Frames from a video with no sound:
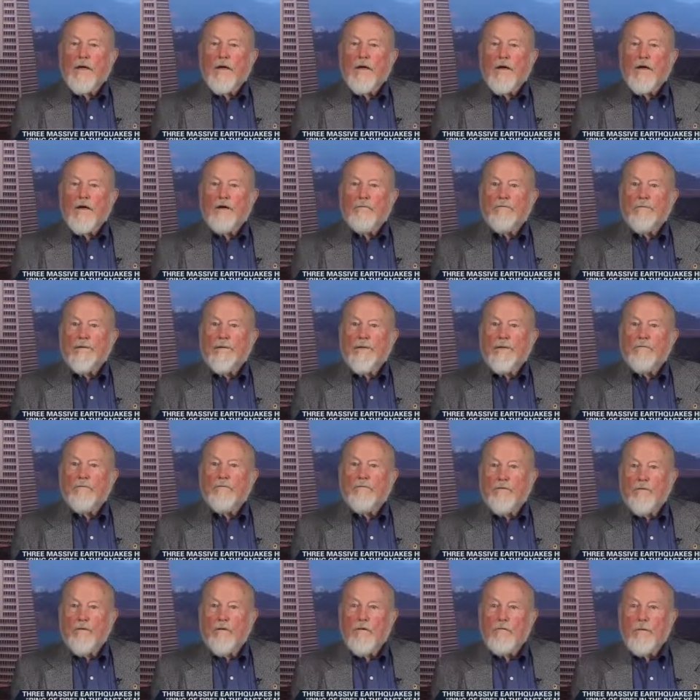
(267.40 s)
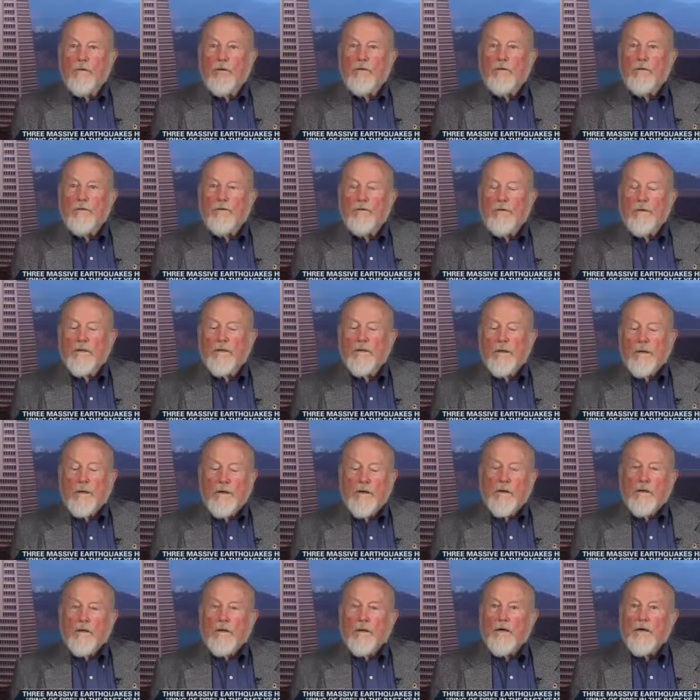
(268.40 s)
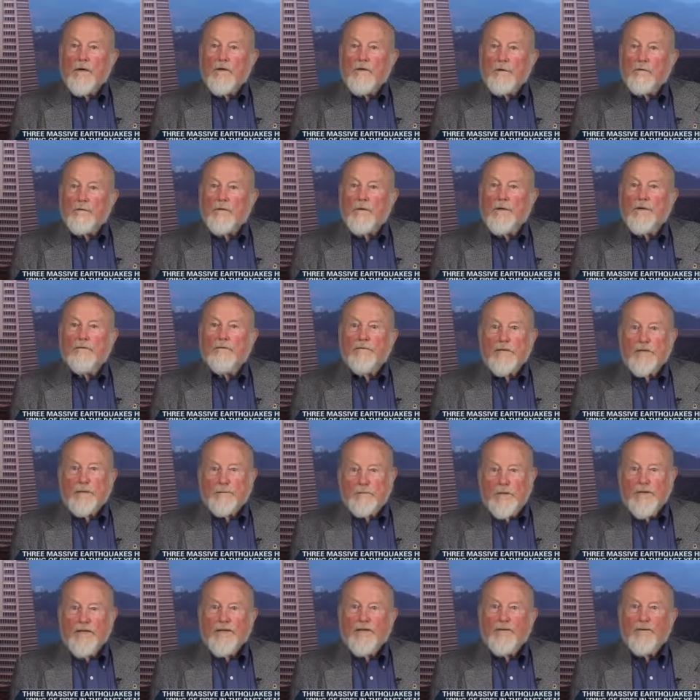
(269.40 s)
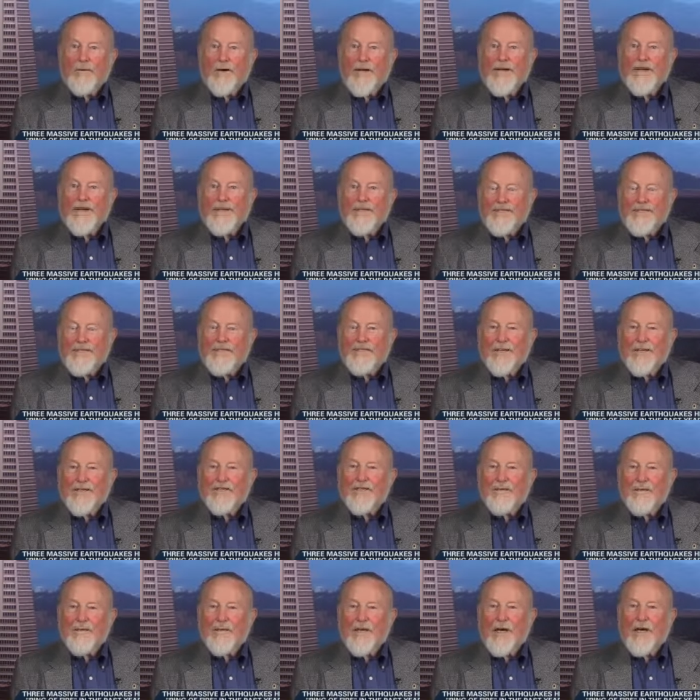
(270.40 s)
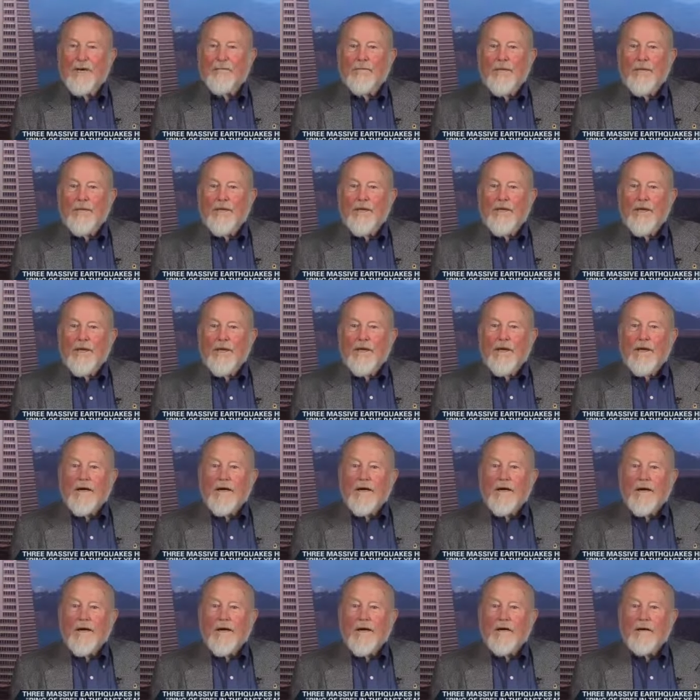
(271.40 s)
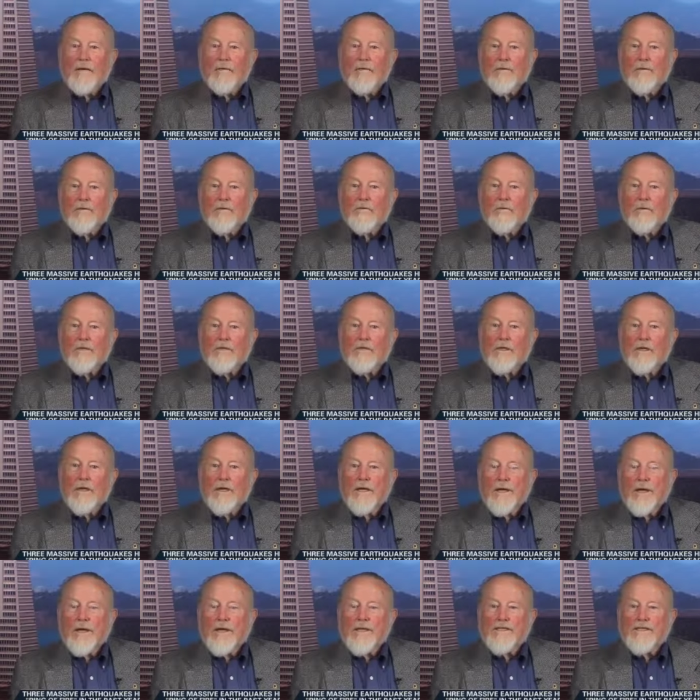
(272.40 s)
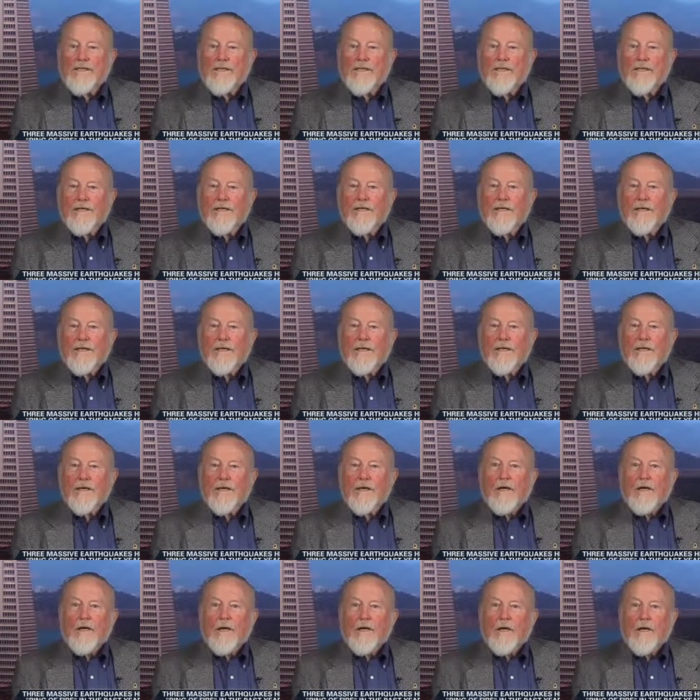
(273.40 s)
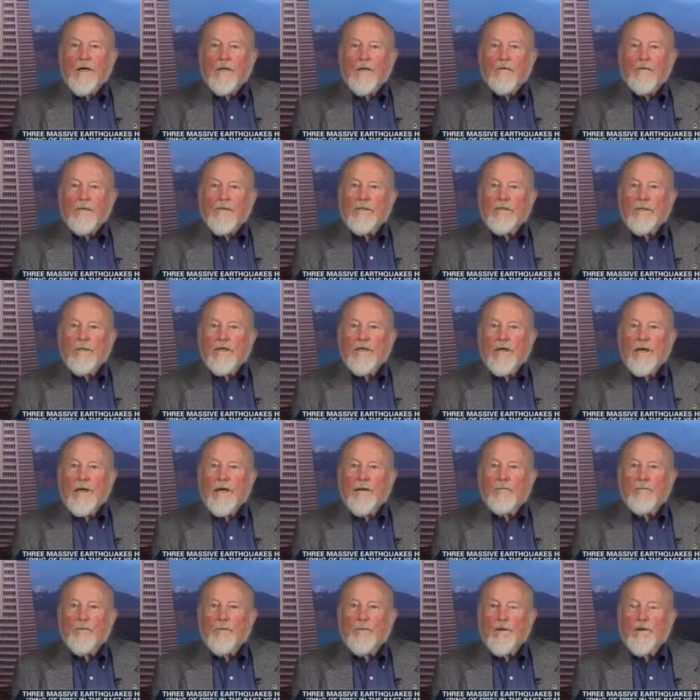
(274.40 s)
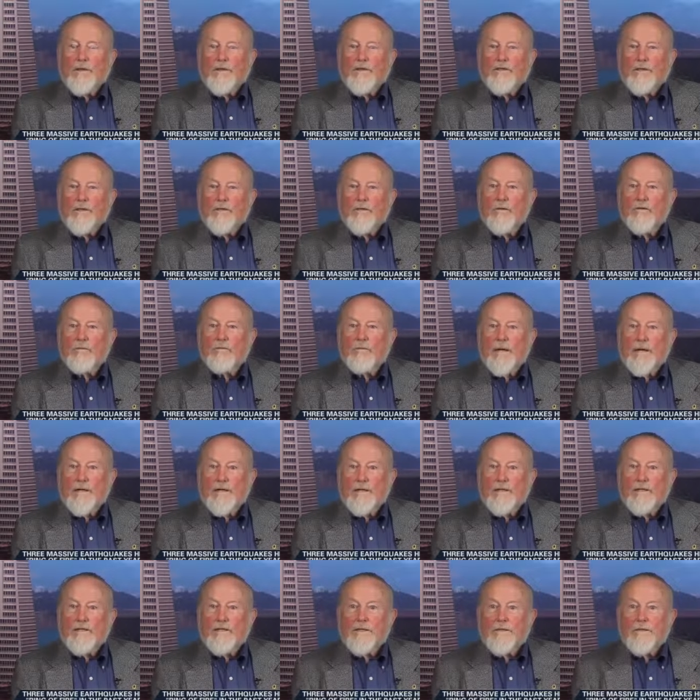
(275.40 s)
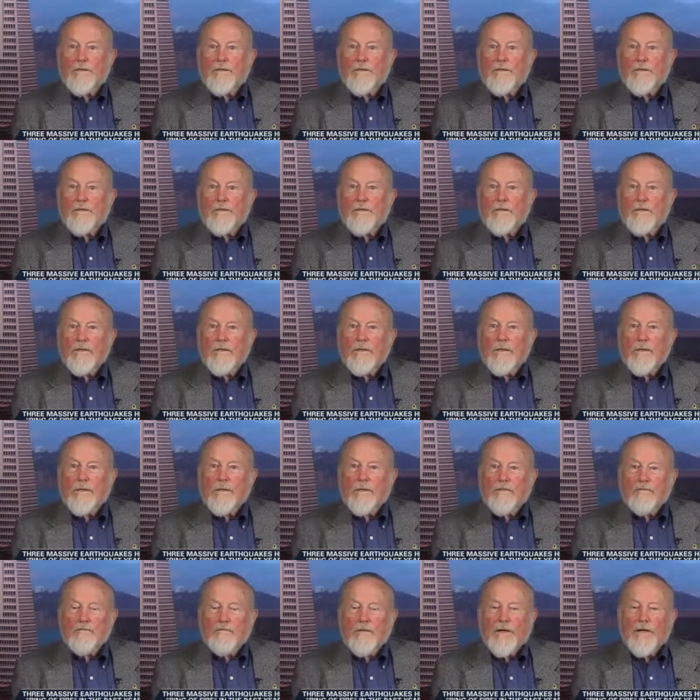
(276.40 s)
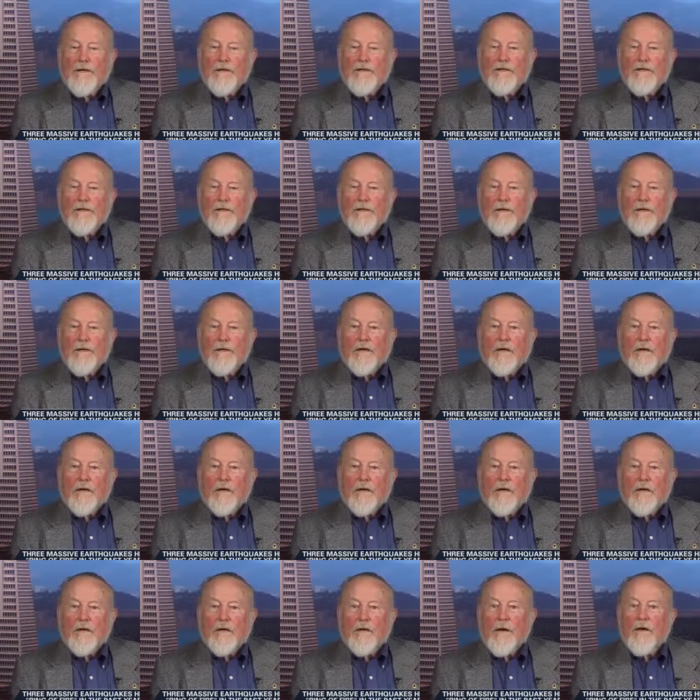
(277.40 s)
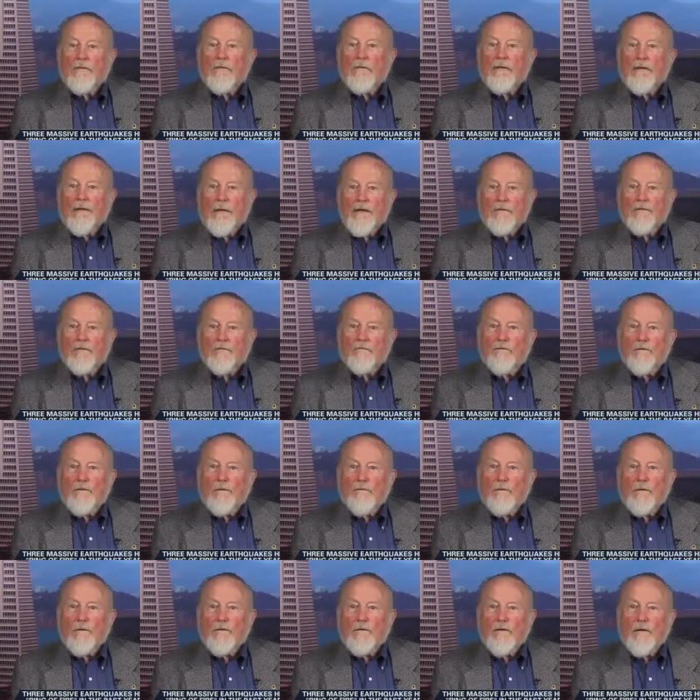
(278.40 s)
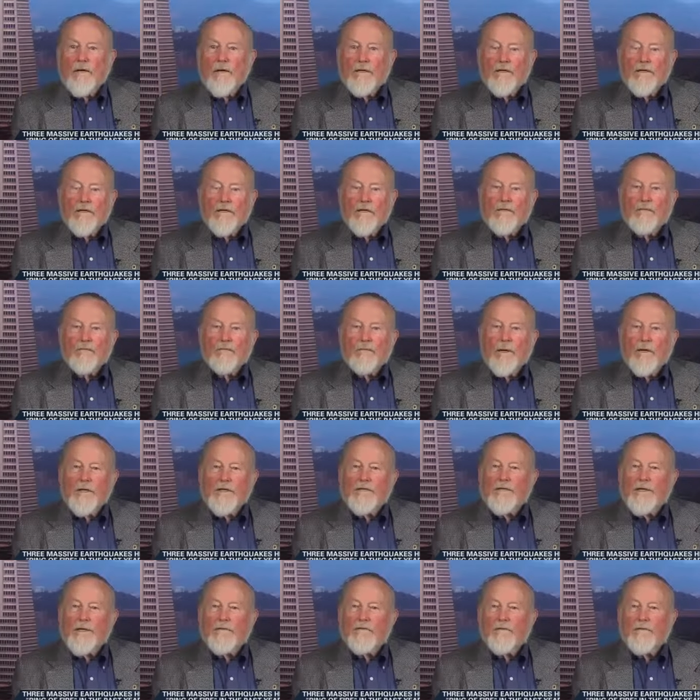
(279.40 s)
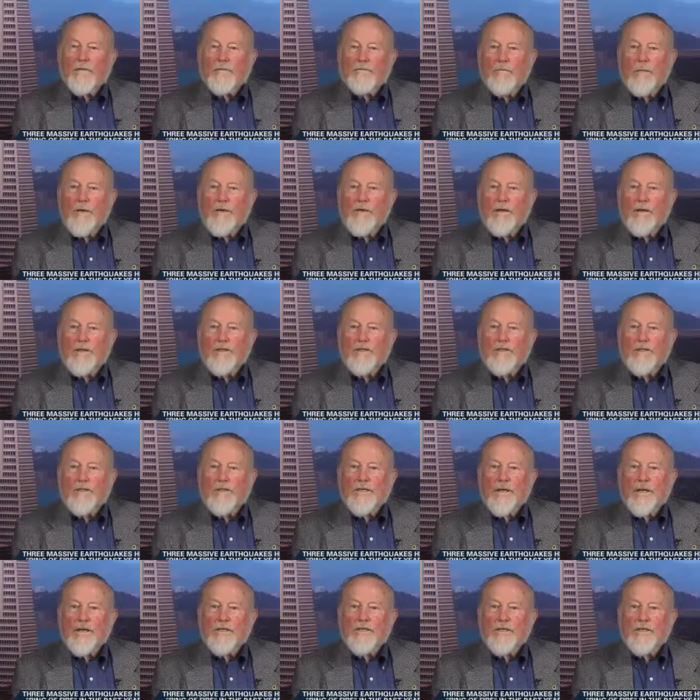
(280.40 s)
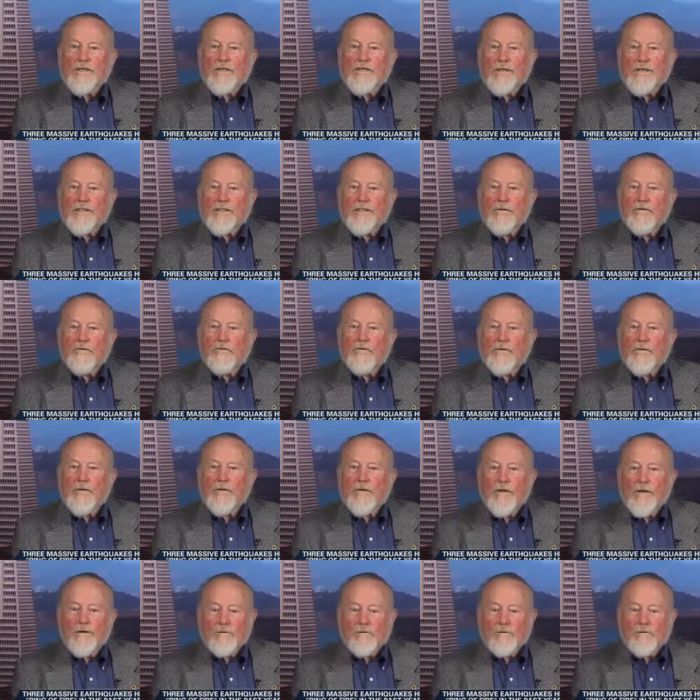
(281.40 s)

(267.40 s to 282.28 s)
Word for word: of the full moon. Wow. Uh, the previous big quake and, and tsunami uh, was in Alaska, uh, was the 9.2 magnitude event. Uh, on the day of the full moon on the 27th All of March. All right, Jim. So, bottom line, we have a